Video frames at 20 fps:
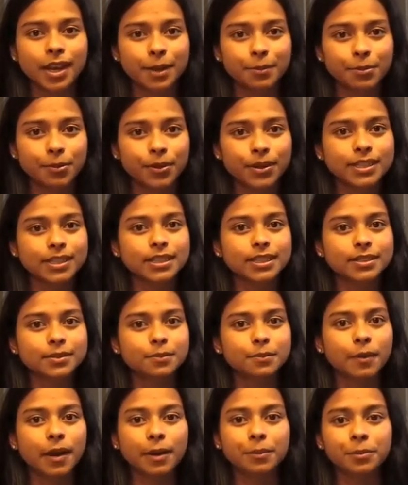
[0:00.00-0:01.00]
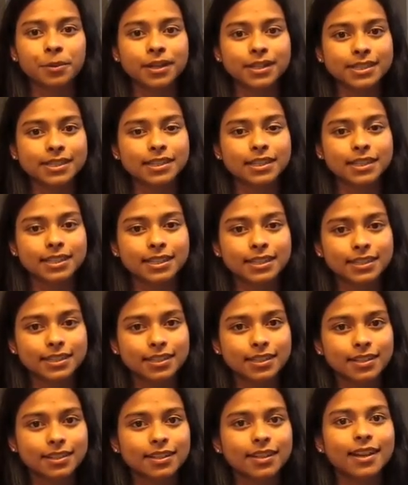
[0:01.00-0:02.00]
appointed by President
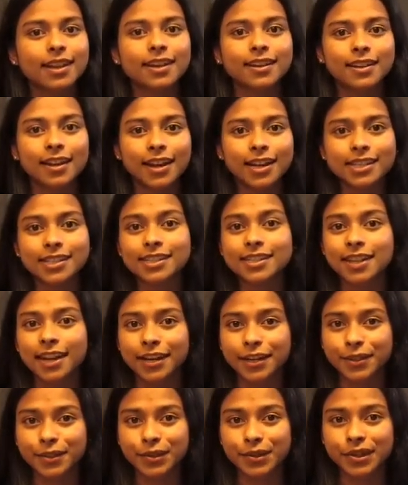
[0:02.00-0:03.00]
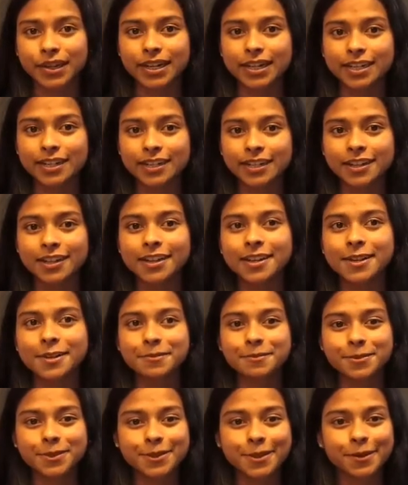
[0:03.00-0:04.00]
Clinton in 1993.
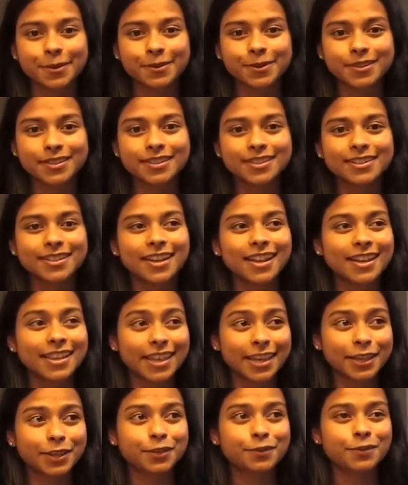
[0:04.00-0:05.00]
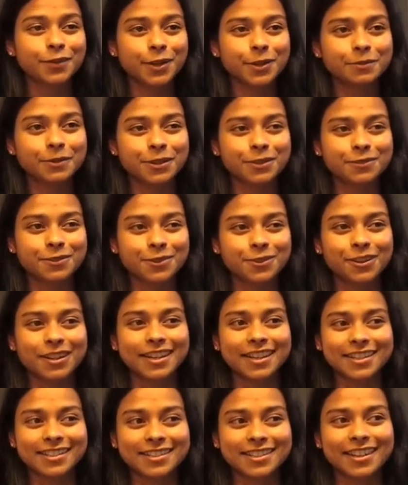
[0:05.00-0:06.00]
Ms Olson, thank you very much for
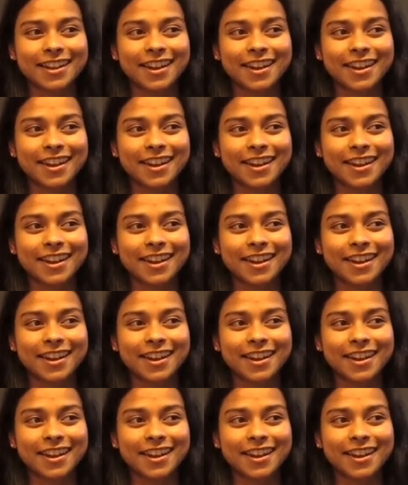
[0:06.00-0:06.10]
joining us